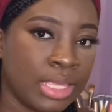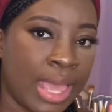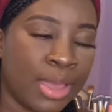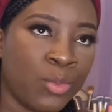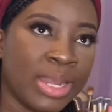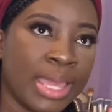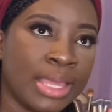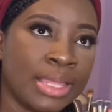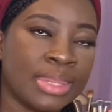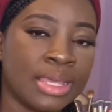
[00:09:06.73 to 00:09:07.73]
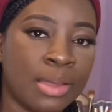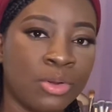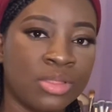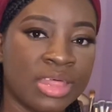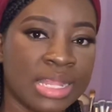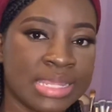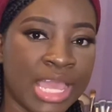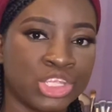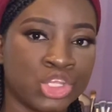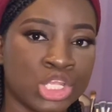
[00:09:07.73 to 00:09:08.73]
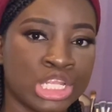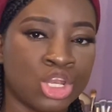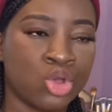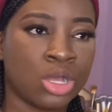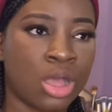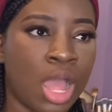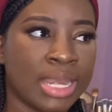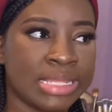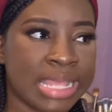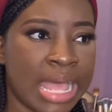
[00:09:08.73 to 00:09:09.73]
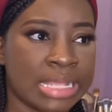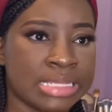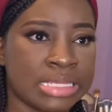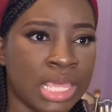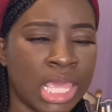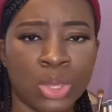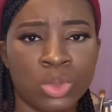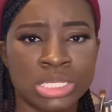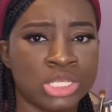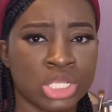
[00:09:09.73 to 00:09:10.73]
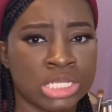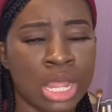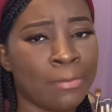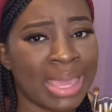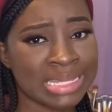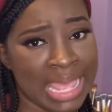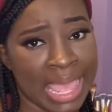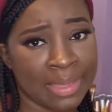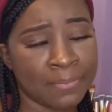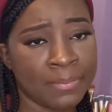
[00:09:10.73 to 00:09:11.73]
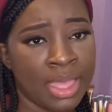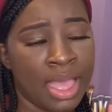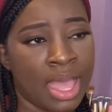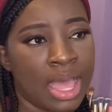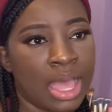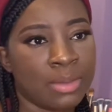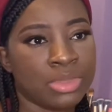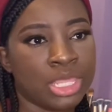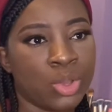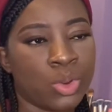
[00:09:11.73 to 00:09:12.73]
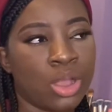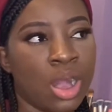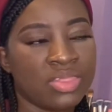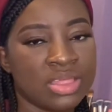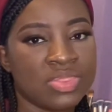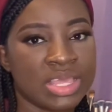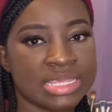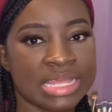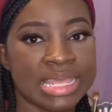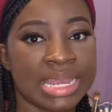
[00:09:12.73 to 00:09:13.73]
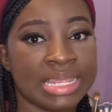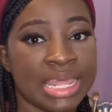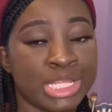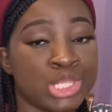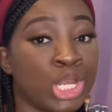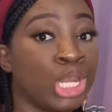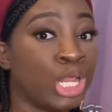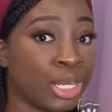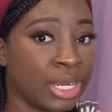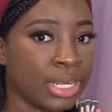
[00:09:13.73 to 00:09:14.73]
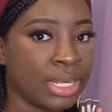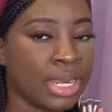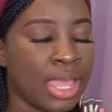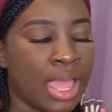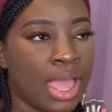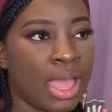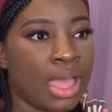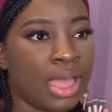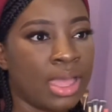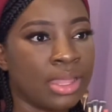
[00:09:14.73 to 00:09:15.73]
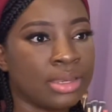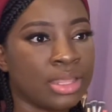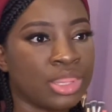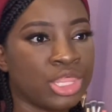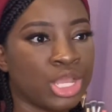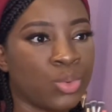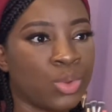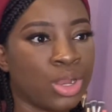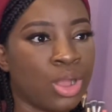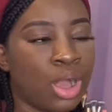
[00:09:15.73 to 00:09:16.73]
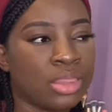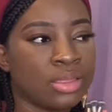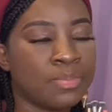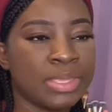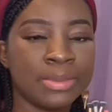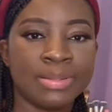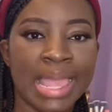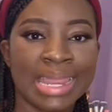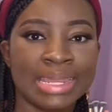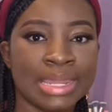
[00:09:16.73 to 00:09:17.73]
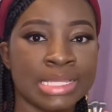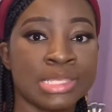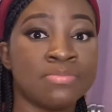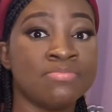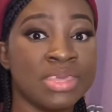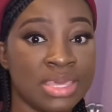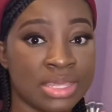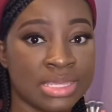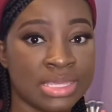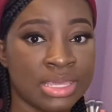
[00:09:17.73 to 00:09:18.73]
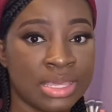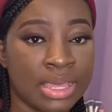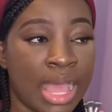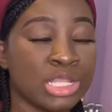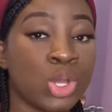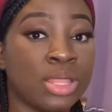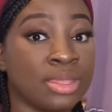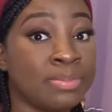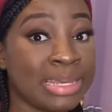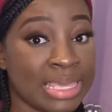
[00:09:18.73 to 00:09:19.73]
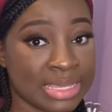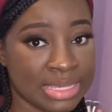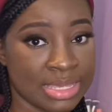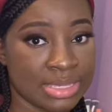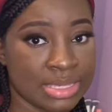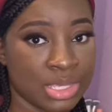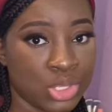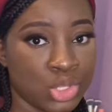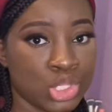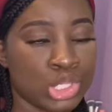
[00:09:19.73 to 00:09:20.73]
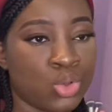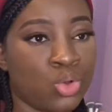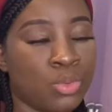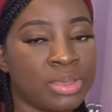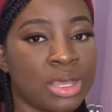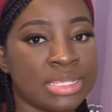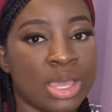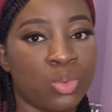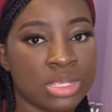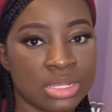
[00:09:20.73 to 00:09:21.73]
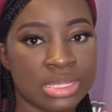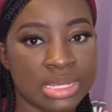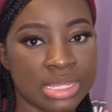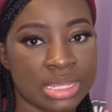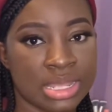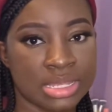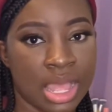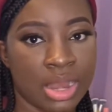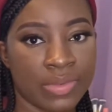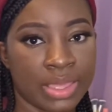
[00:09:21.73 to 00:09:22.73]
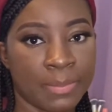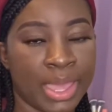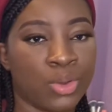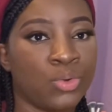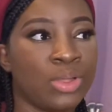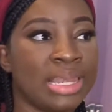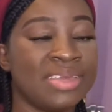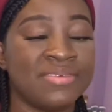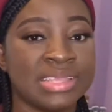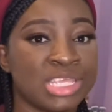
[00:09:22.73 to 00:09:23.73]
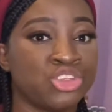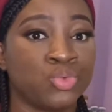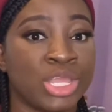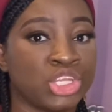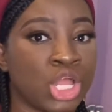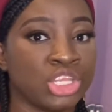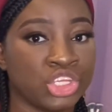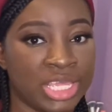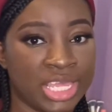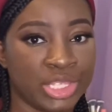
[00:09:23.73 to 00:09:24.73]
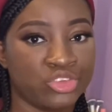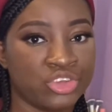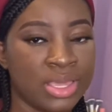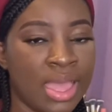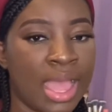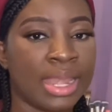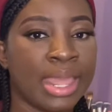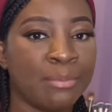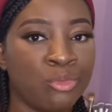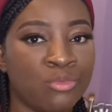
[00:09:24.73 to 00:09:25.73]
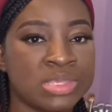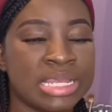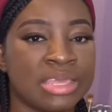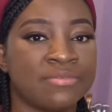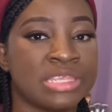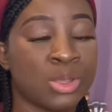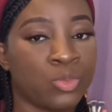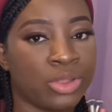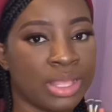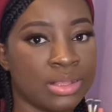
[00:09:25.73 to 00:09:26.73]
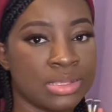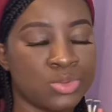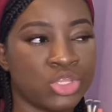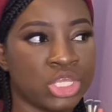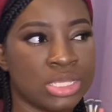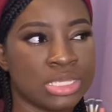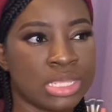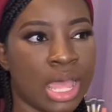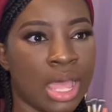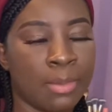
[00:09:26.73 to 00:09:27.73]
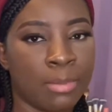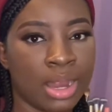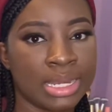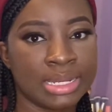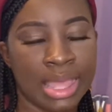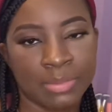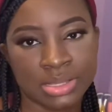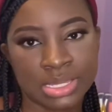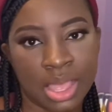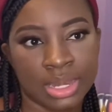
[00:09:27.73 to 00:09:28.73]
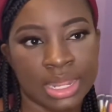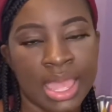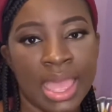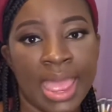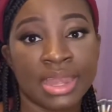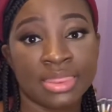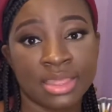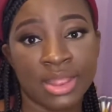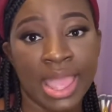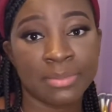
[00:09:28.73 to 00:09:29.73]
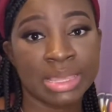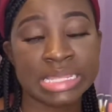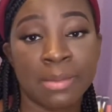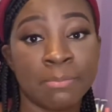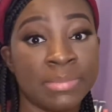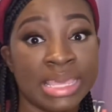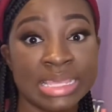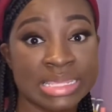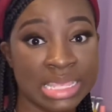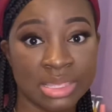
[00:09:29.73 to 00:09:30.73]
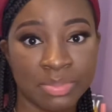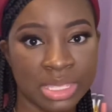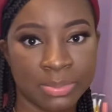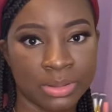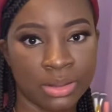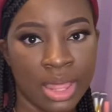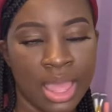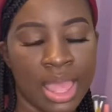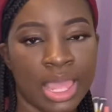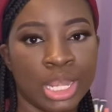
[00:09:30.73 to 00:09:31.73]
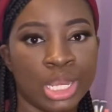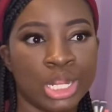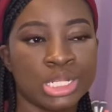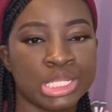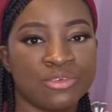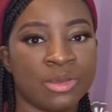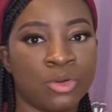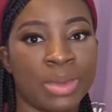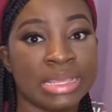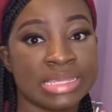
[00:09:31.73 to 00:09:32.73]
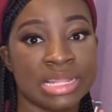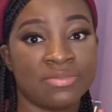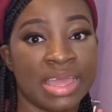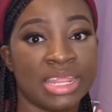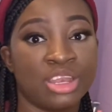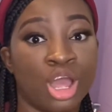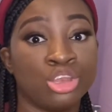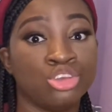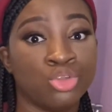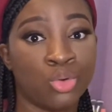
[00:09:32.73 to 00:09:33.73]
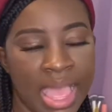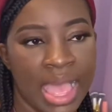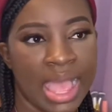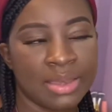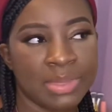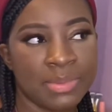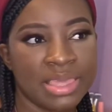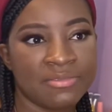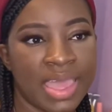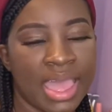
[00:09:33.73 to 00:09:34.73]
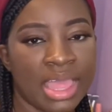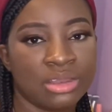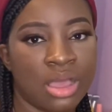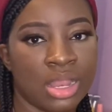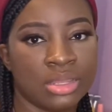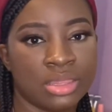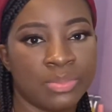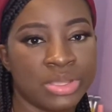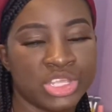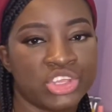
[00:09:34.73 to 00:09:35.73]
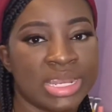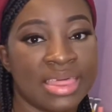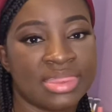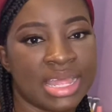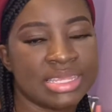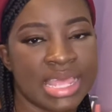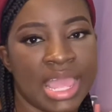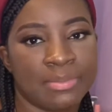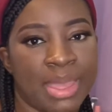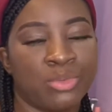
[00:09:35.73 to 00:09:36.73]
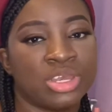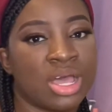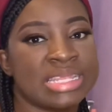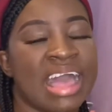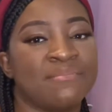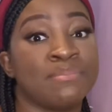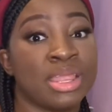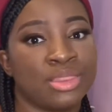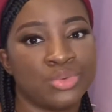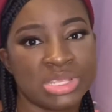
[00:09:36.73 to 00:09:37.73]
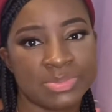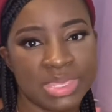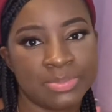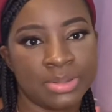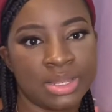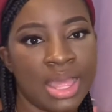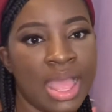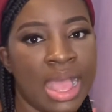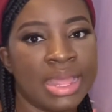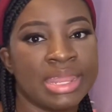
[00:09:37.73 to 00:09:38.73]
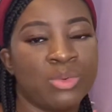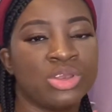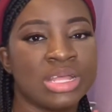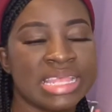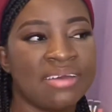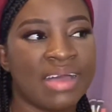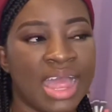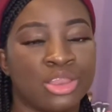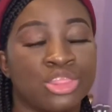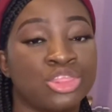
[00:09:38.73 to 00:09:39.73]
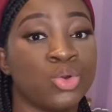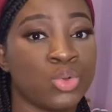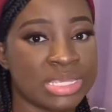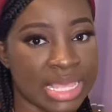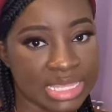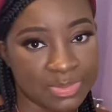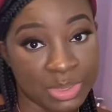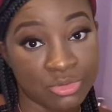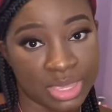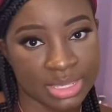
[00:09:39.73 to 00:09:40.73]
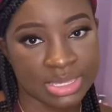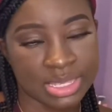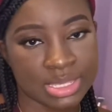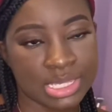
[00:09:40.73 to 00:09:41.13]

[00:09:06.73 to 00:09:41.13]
When I think about that, I just look on it as it was just not my time. There were other things that I needed to learn, and there were other people I needed to meet at other places. So because I was not selected as RA, my whole living situation changed, and I moved to live somewhere else, which is Marlene Hamilton. And there I met amazing people. I learned stuff about myself I did not know, and maybe if I had gotten the position at that time, I would not have met those people, and I would not have had those experiences.